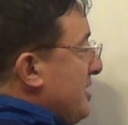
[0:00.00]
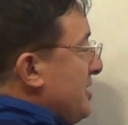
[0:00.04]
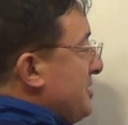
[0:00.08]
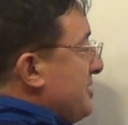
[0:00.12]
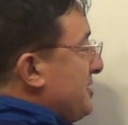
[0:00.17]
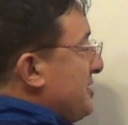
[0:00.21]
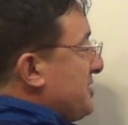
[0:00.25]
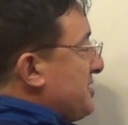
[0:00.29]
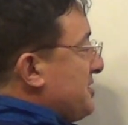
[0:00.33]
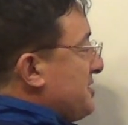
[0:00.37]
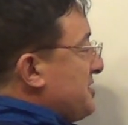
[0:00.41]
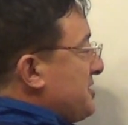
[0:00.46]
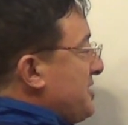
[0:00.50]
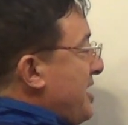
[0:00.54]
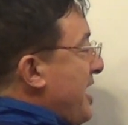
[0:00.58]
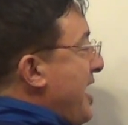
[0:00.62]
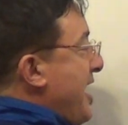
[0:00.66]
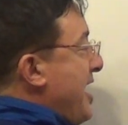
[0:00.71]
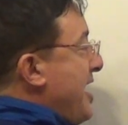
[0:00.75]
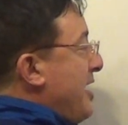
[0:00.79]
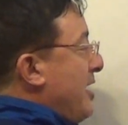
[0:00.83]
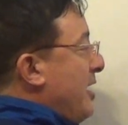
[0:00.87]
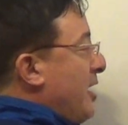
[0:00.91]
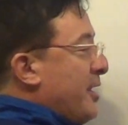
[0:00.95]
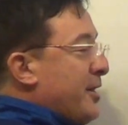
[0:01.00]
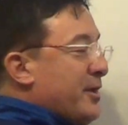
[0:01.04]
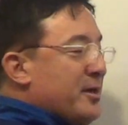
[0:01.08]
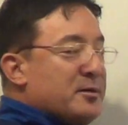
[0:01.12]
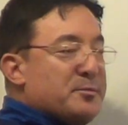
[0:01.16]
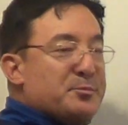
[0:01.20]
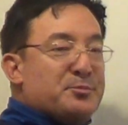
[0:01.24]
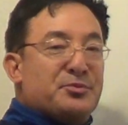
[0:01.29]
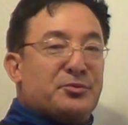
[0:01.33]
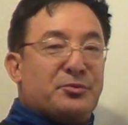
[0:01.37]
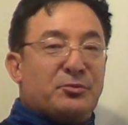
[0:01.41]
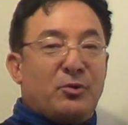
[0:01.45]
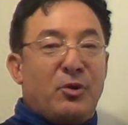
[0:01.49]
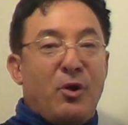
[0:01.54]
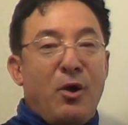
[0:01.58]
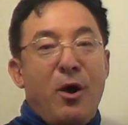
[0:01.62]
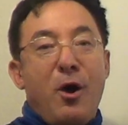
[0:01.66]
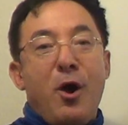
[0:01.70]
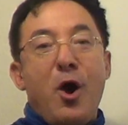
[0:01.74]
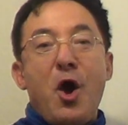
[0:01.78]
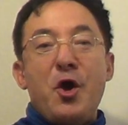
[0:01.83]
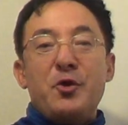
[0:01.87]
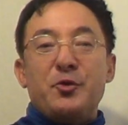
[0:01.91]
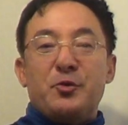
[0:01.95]
to stay on a
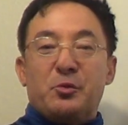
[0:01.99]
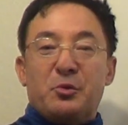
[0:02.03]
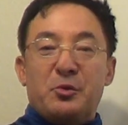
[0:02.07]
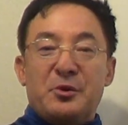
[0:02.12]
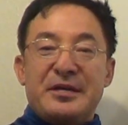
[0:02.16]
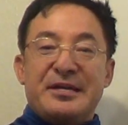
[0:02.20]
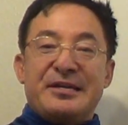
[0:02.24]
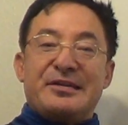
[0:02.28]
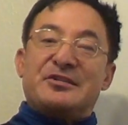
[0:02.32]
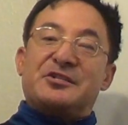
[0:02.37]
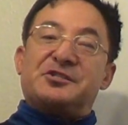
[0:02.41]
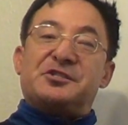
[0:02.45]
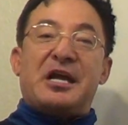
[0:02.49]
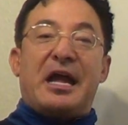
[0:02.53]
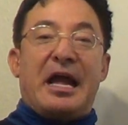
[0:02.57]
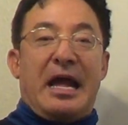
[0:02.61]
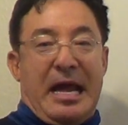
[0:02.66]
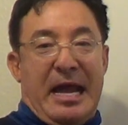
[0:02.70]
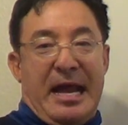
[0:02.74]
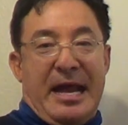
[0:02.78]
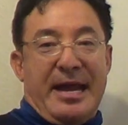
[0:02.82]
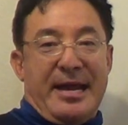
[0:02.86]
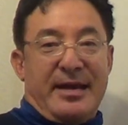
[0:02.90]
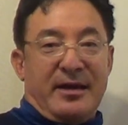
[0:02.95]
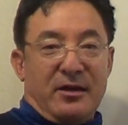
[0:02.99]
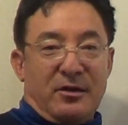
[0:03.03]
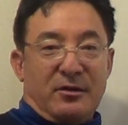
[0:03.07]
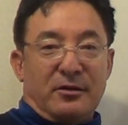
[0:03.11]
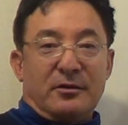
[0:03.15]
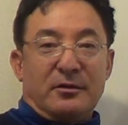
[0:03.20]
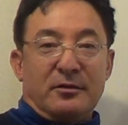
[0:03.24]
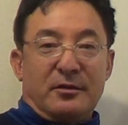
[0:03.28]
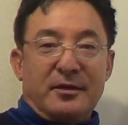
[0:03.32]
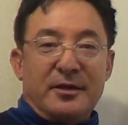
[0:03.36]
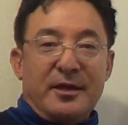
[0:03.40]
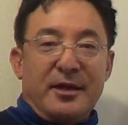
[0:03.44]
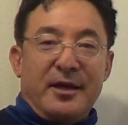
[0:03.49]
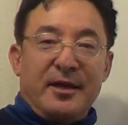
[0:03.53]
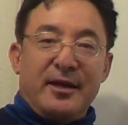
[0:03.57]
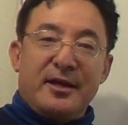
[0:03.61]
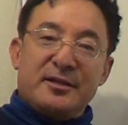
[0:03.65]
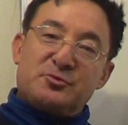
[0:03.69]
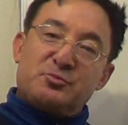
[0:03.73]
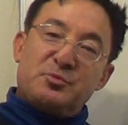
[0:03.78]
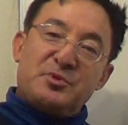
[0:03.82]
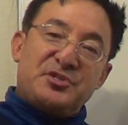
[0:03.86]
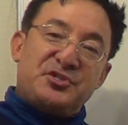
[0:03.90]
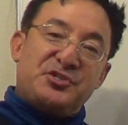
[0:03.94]
broad reach angle
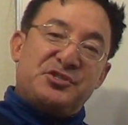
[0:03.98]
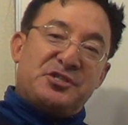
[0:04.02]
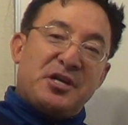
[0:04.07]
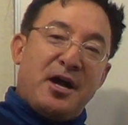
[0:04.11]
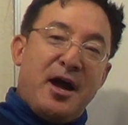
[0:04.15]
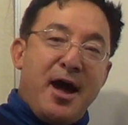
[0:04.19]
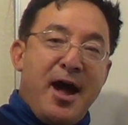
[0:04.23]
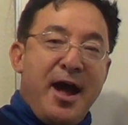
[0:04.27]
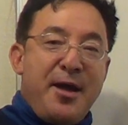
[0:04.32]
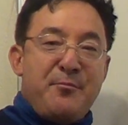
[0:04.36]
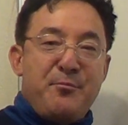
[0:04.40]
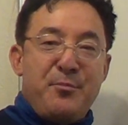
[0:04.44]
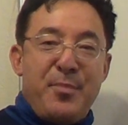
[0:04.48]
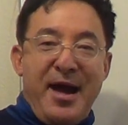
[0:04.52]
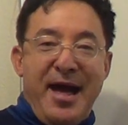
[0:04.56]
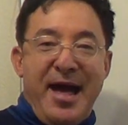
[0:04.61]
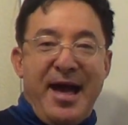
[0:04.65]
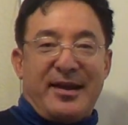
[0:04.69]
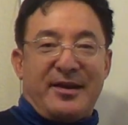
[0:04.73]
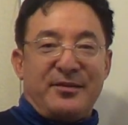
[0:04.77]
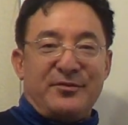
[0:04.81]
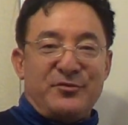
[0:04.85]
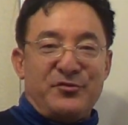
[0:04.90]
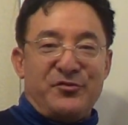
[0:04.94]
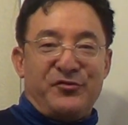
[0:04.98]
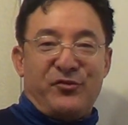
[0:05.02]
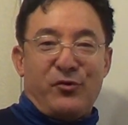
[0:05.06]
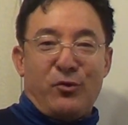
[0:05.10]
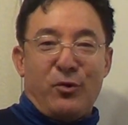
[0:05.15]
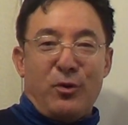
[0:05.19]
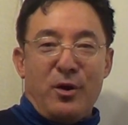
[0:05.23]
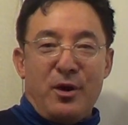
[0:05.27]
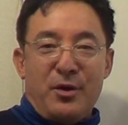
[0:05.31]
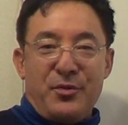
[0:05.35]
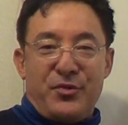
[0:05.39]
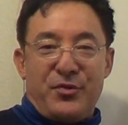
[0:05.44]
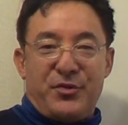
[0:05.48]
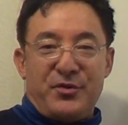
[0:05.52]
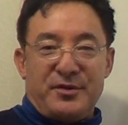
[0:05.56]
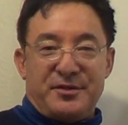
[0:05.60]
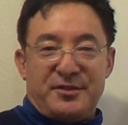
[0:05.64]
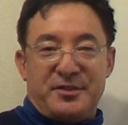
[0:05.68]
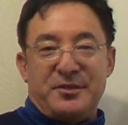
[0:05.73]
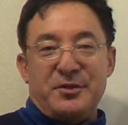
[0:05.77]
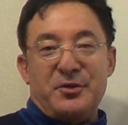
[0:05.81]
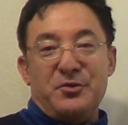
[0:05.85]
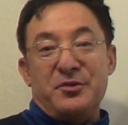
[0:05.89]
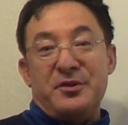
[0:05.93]
as we jibe back and forth
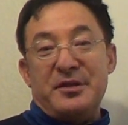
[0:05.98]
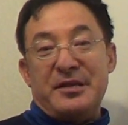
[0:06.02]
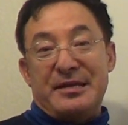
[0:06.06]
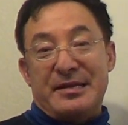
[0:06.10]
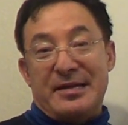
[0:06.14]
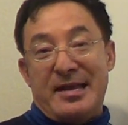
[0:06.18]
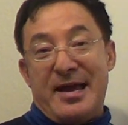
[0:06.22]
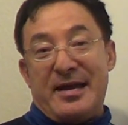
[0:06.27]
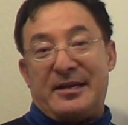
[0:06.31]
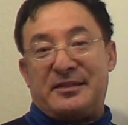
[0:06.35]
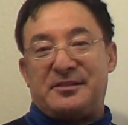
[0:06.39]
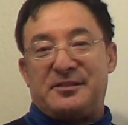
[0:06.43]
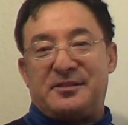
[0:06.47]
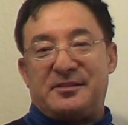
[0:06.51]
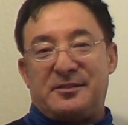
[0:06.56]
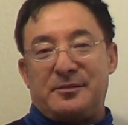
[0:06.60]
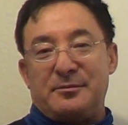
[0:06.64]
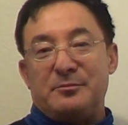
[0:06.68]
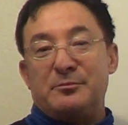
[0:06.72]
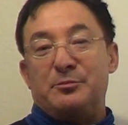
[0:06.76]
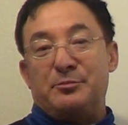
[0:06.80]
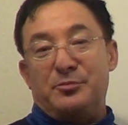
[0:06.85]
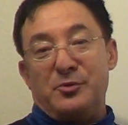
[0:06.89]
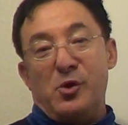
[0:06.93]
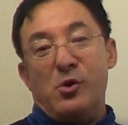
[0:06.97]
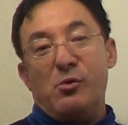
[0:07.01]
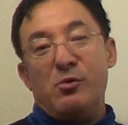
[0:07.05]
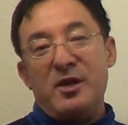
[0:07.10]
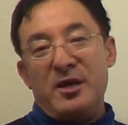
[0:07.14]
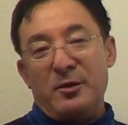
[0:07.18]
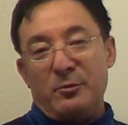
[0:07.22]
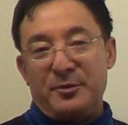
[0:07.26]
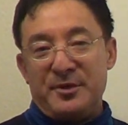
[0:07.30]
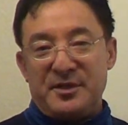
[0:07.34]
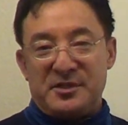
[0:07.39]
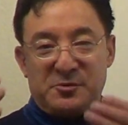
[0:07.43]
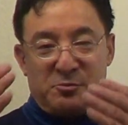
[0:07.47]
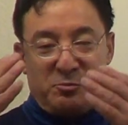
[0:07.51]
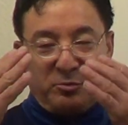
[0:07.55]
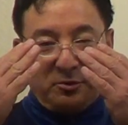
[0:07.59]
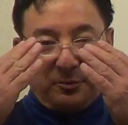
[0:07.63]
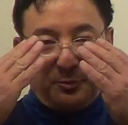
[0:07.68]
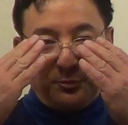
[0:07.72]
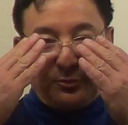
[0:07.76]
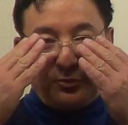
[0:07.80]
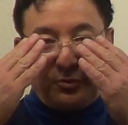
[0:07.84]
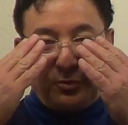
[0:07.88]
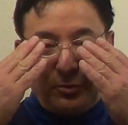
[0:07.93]
to the next buoy, which
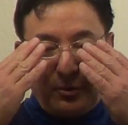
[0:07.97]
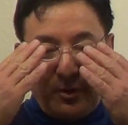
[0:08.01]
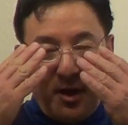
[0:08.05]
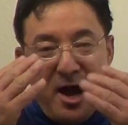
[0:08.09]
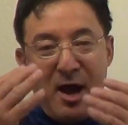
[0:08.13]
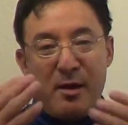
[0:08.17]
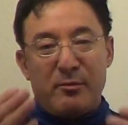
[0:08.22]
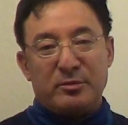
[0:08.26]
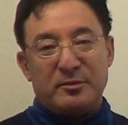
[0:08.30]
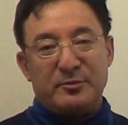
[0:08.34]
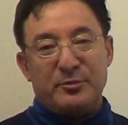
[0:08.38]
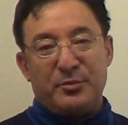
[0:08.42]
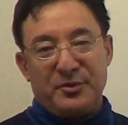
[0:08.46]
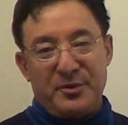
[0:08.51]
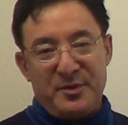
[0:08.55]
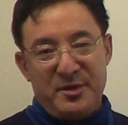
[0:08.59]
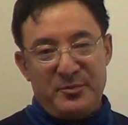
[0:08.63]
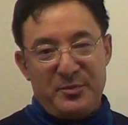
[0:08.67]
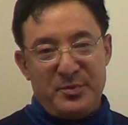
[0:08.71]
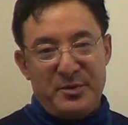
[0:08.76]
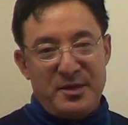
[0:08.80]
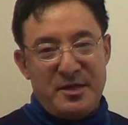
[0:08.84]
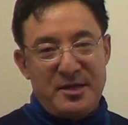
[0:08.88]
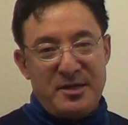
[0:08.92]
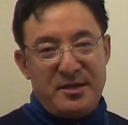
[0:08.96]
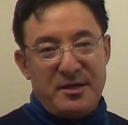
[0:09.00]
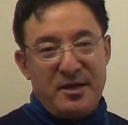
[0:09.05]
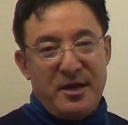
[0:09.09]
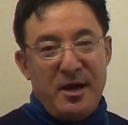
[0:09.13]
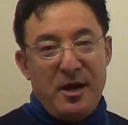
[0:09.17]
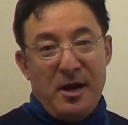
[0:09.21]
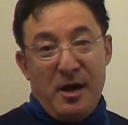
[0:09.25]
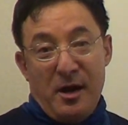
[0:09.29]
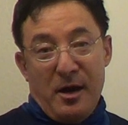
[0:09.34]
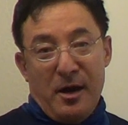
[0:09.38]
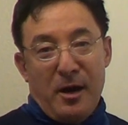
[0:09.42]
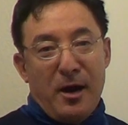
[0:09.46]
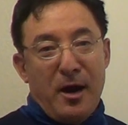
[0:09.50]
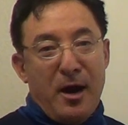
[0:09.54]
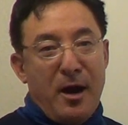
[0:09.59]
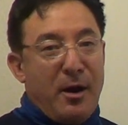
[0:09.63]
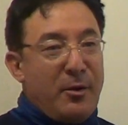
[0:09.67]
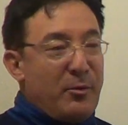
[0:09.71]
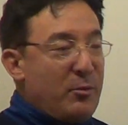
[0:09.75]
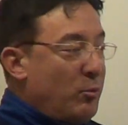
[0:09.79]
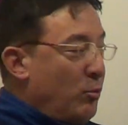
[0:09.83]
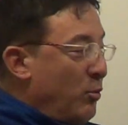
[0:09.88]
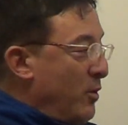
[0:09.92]
will probably be
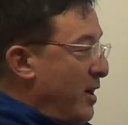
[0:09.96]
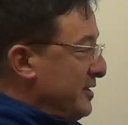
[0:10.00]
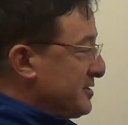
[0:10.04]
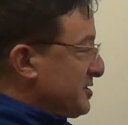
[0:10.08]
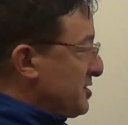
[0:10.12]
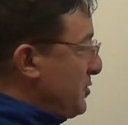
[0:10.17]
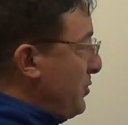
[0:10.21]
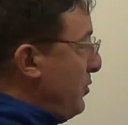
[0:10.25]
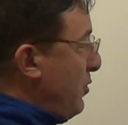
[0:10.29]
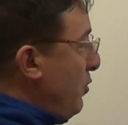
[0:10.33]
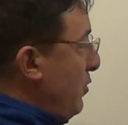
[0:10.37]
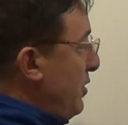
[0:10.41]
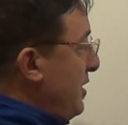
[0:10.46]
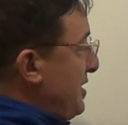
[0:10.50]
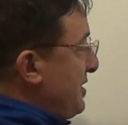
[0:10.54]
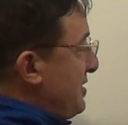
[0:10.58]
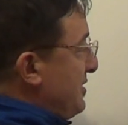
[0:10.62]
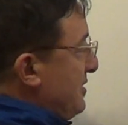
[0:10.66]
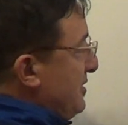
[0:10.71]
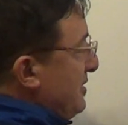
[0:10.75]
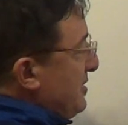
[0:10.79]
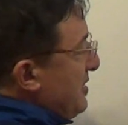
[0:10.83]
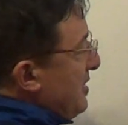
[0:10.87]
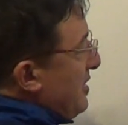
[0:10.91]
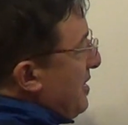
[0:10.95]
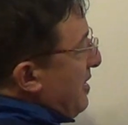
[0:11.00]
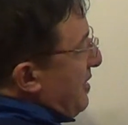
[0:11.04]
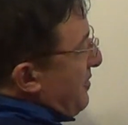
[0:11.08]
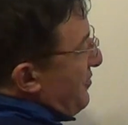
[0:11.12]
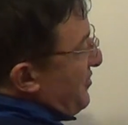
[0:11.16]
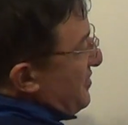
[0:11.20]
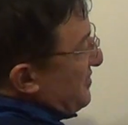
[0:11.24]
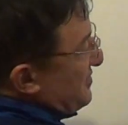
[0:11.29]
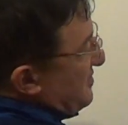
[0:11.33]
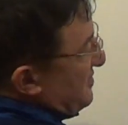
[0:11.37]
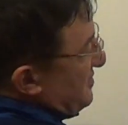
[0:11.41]
West Point. This